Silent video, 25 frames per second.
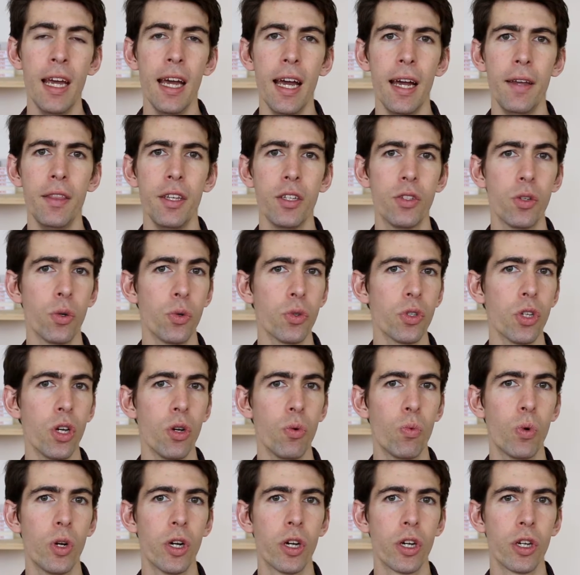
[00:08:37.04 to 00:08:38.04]
And this also
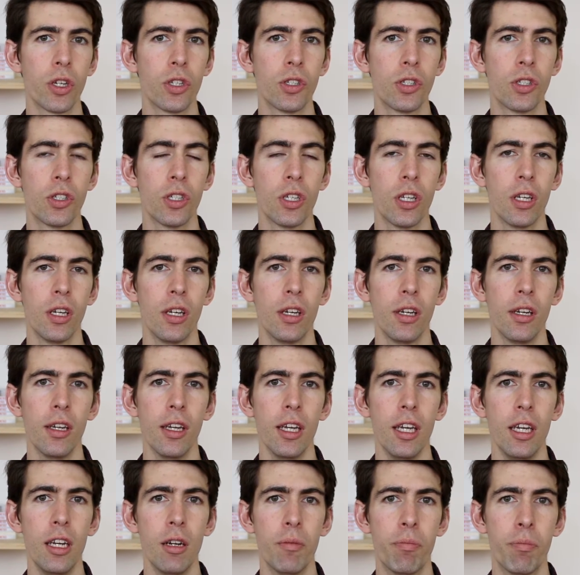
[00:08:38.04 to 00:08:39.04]
works
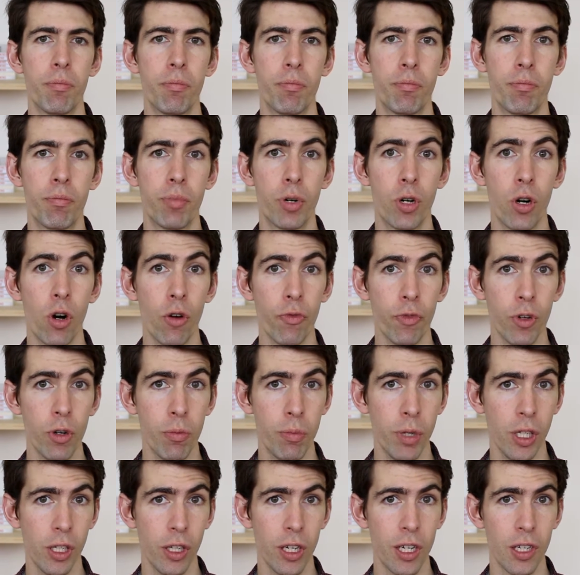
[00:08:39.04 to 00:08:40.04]
in a
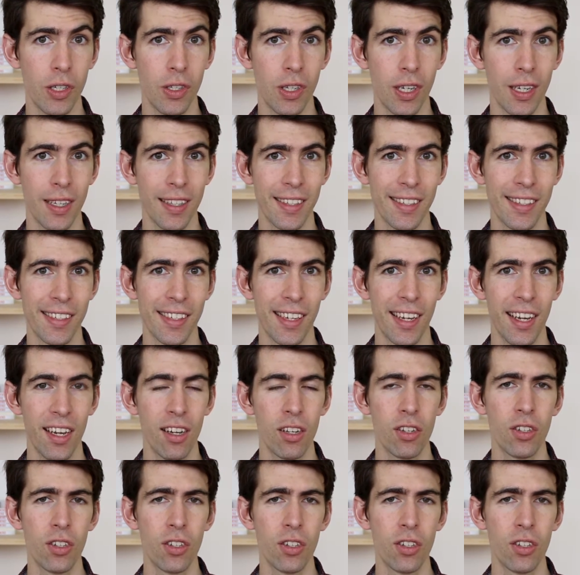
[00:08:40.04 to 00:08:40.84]
profitability sense.